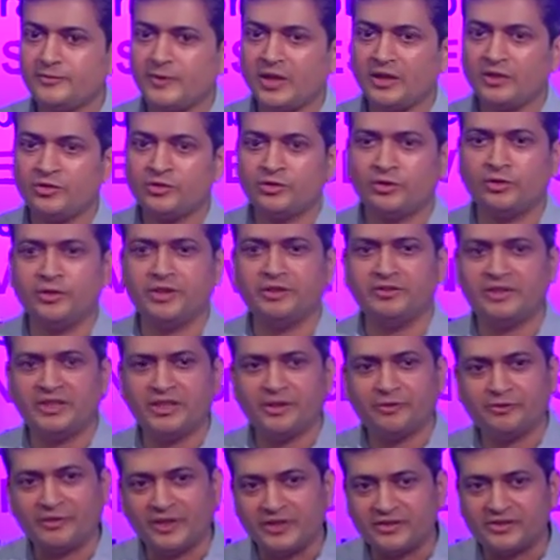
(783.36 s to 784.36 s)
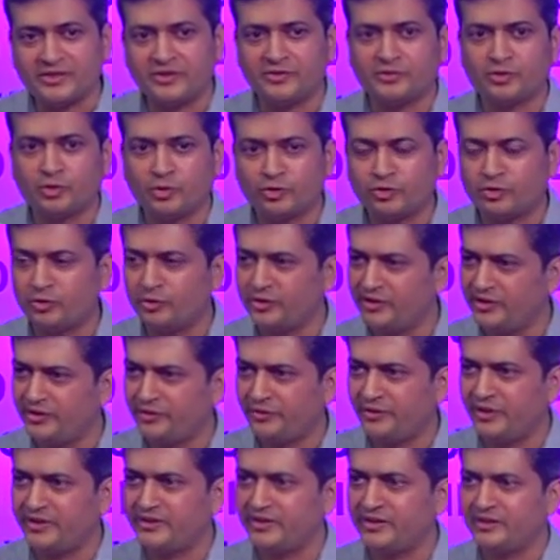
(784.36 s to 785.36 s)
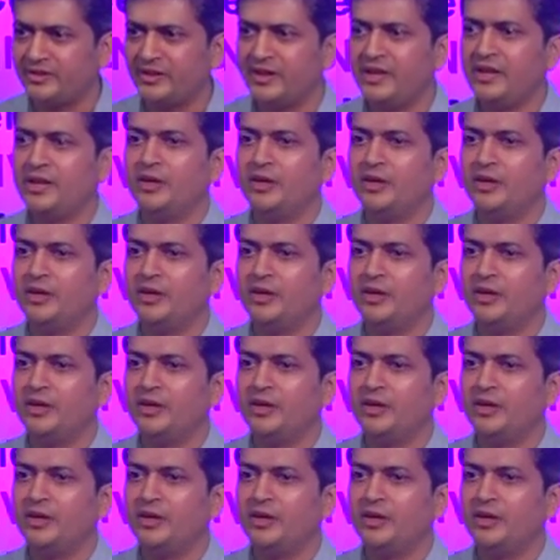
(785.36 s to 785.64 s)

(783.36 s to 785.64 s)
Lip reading: So even defenses go through these phases,